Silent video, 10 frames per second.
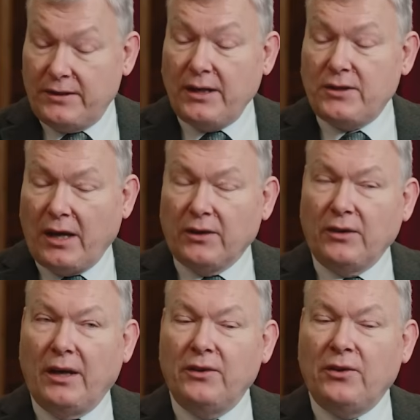did, yes,
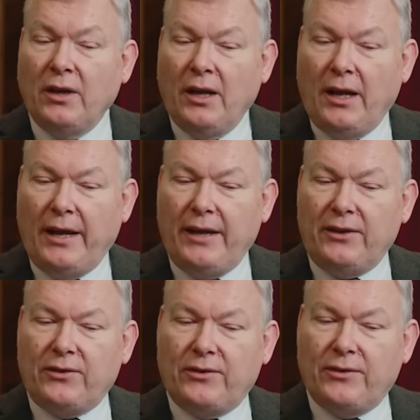and
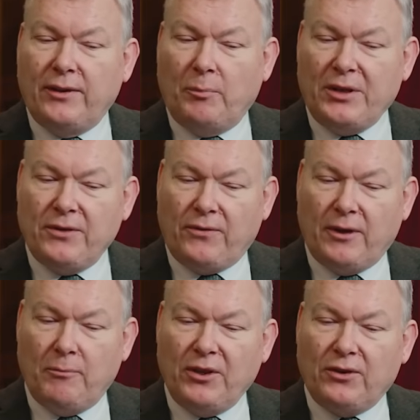it's a bit of
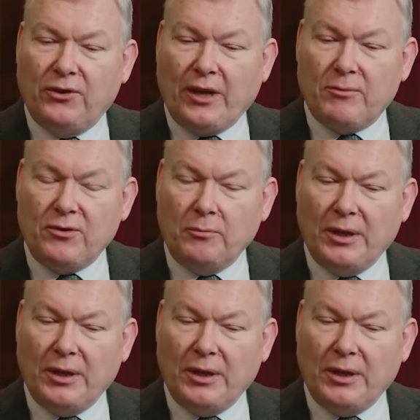a misconception.